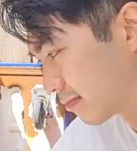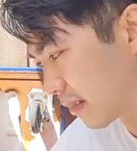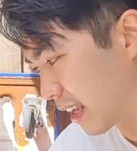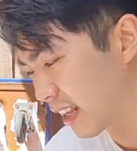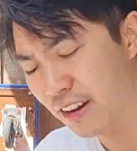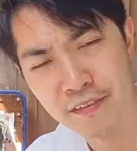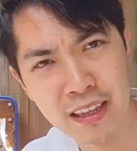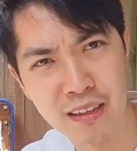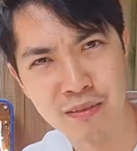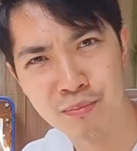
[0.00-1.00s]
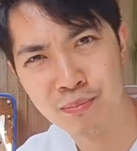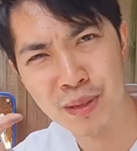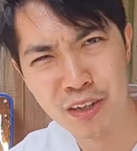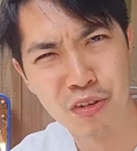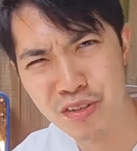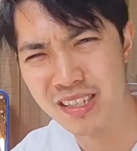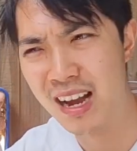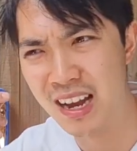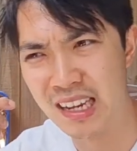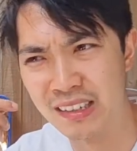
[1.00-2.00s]
I think because
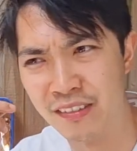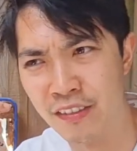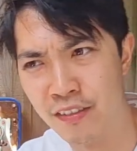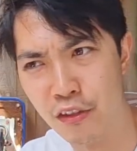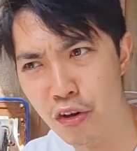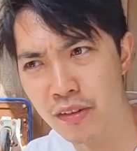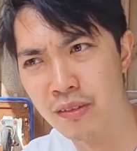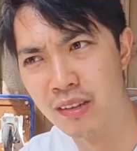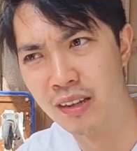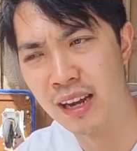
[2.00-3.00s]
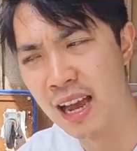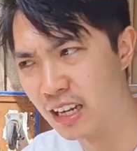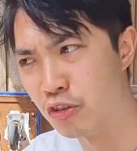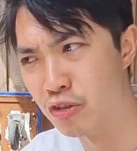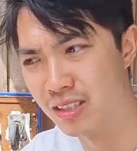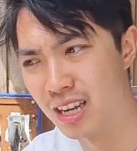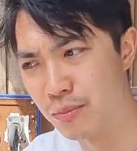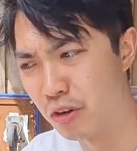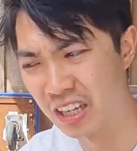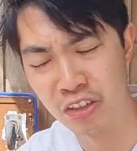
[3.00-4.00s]
I thought I had a new starter
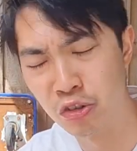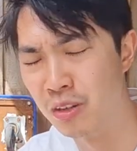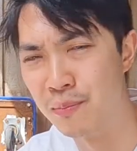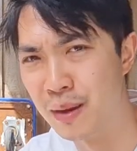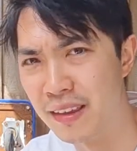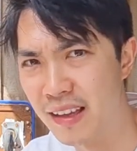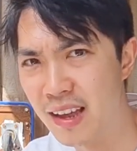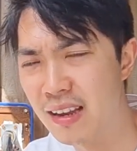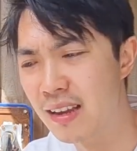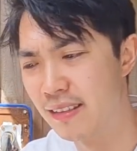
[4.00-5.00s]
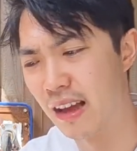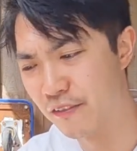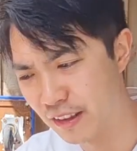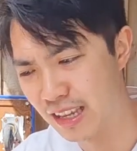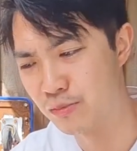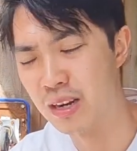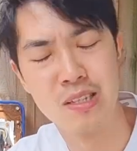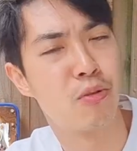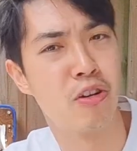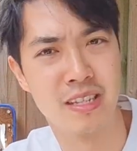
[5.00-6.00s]
motor, it couldn't be that. I think that's why this
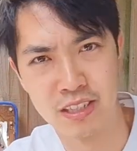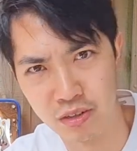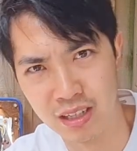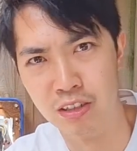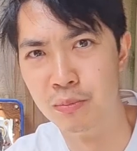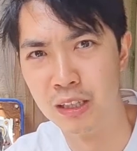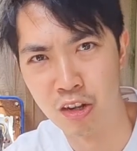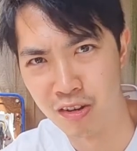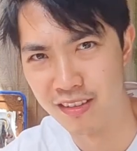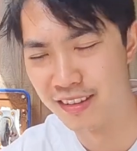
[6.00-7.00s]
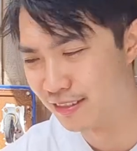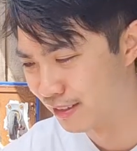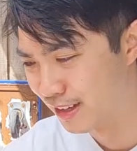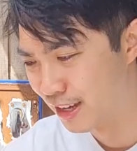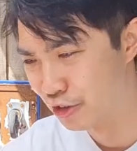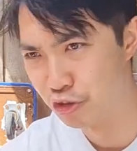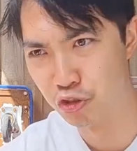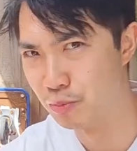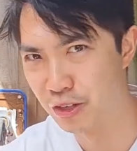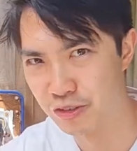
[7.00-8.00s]
process took a little bit longer than usual,
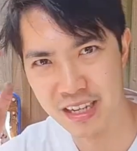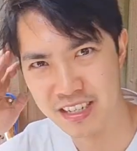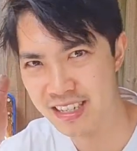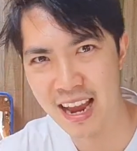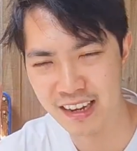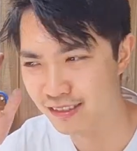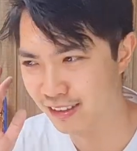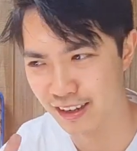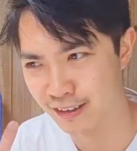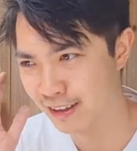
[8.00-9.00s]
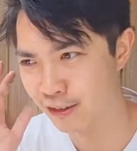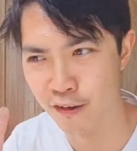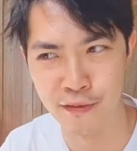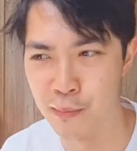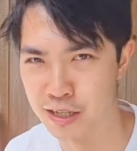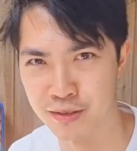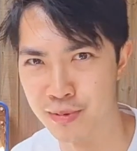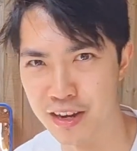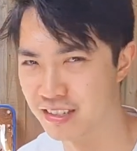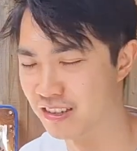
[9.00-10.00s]
because I just had like confirmation
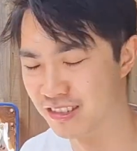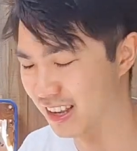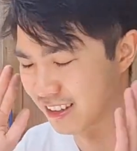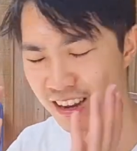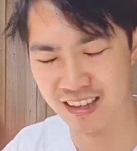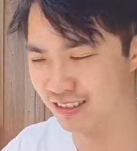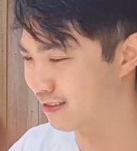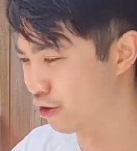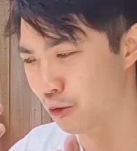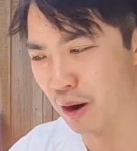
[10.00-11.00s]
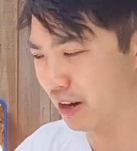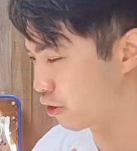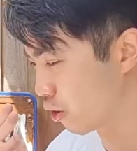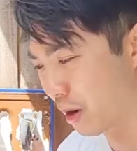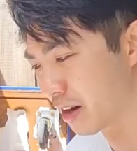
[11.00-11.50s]
bias. I was like, nah, no way, no way.